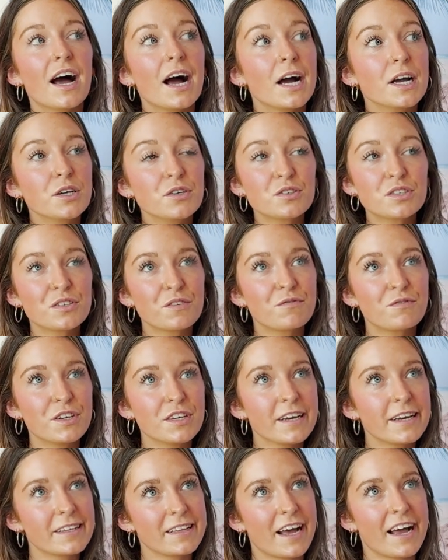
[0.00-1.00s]
I used to
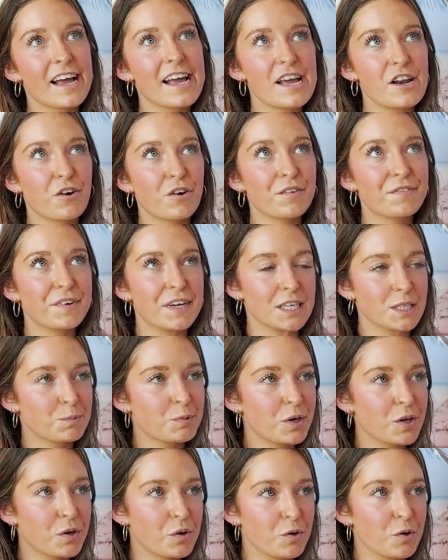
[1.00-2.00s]
feel like that in our
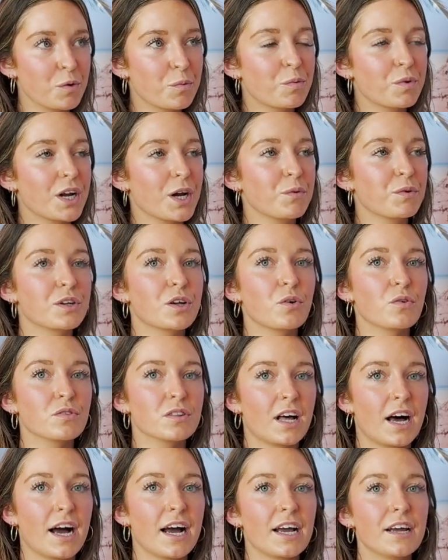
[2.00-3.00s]
Facebook group when I would go
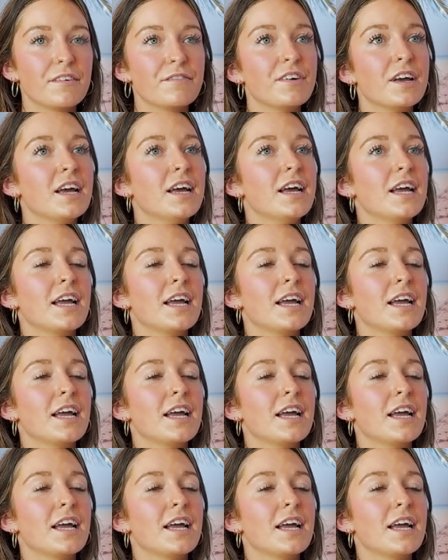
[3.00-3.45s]
live